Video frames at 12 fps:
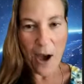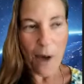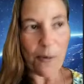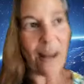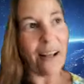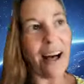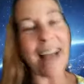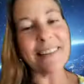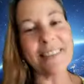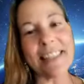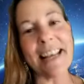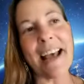Well, I
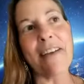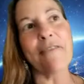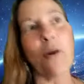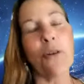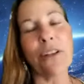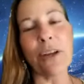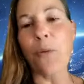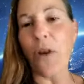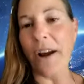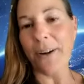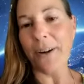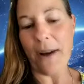did have only
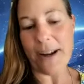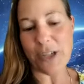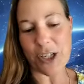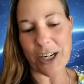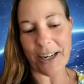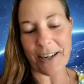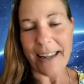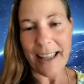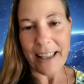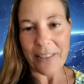one question